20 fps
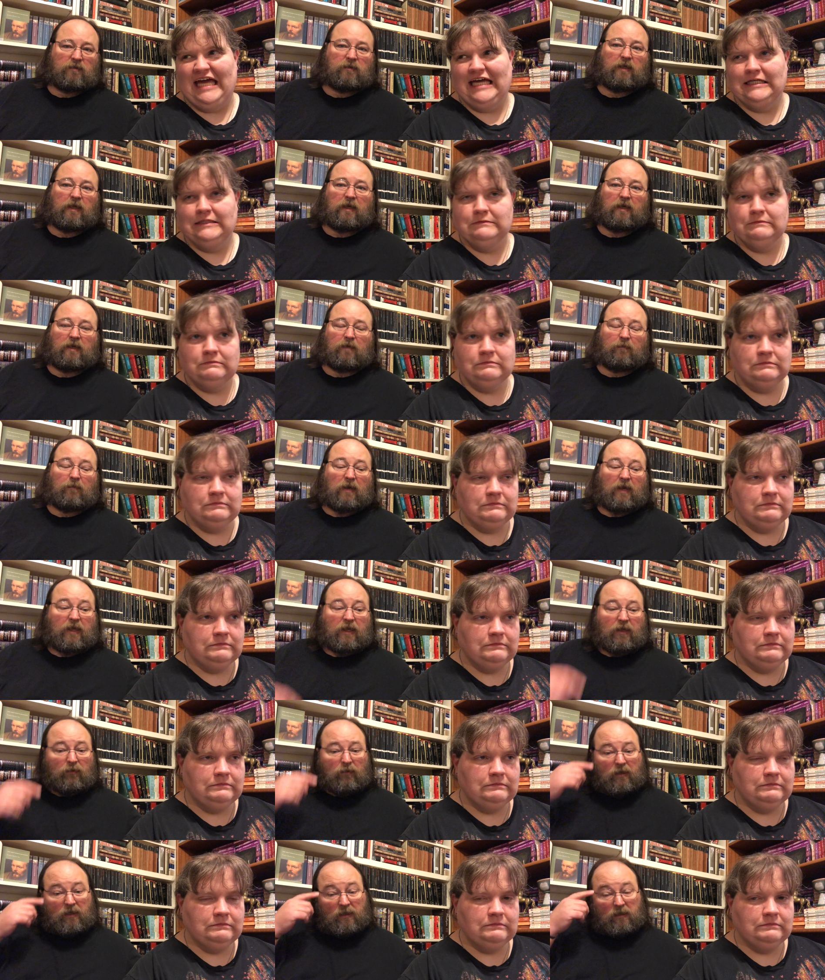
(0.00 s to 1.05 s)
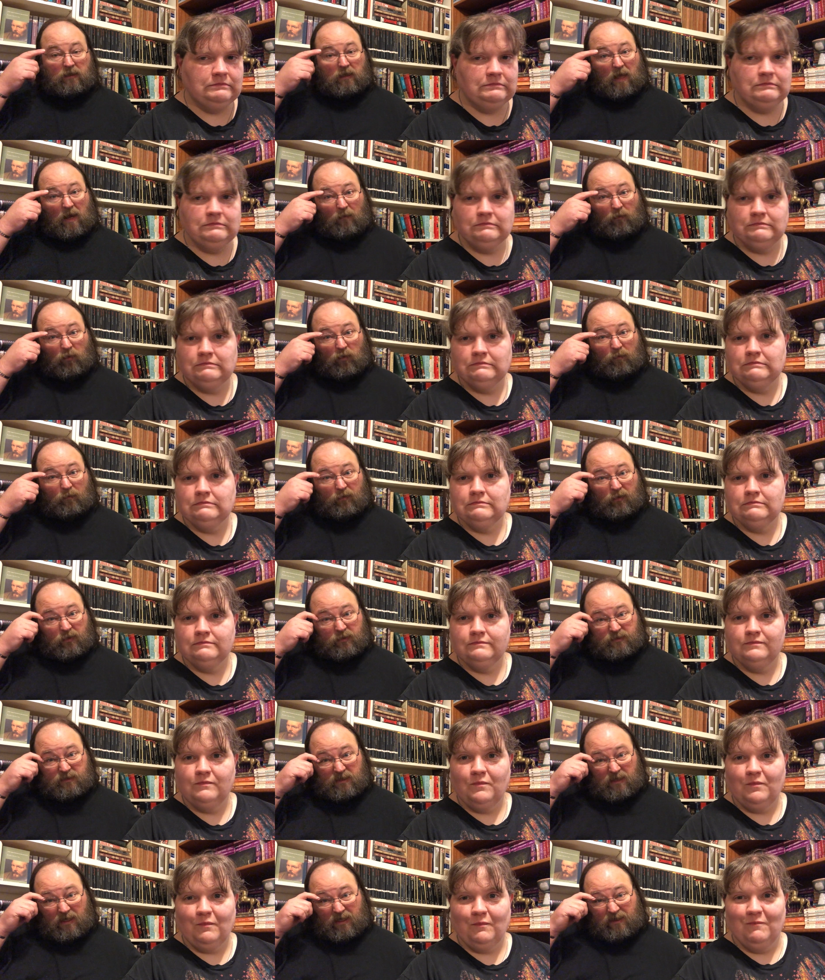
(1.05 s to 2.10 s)
Speaker 1: Yeah, Becky read a lot more
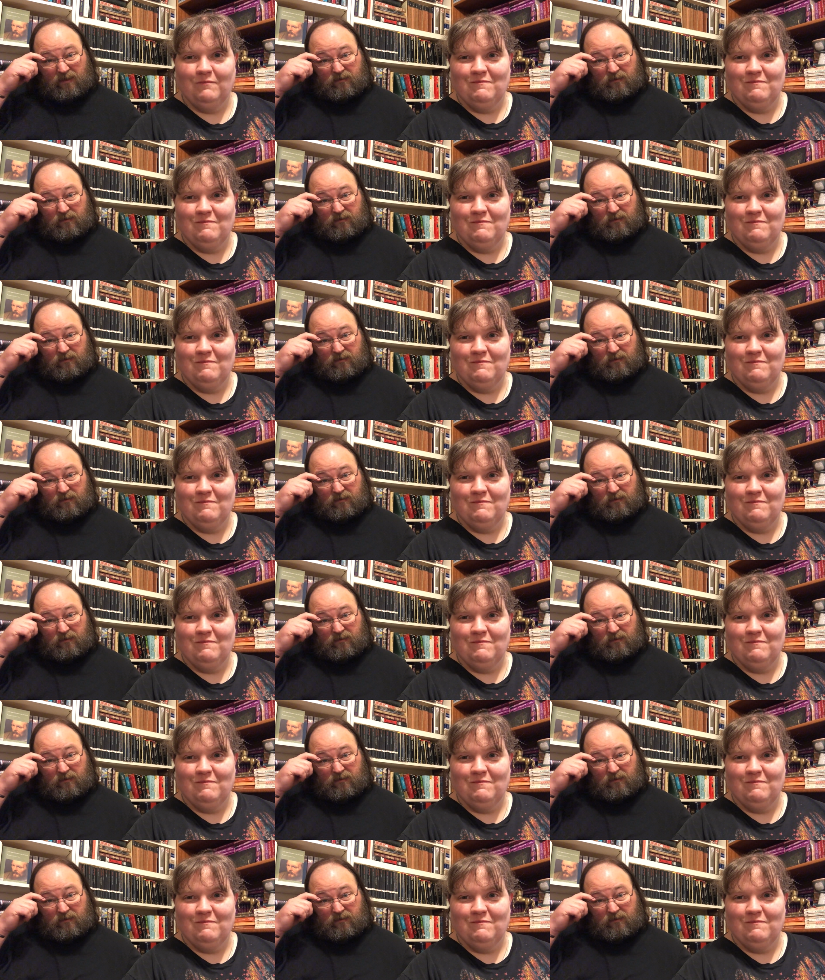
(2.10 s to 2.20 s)
books than I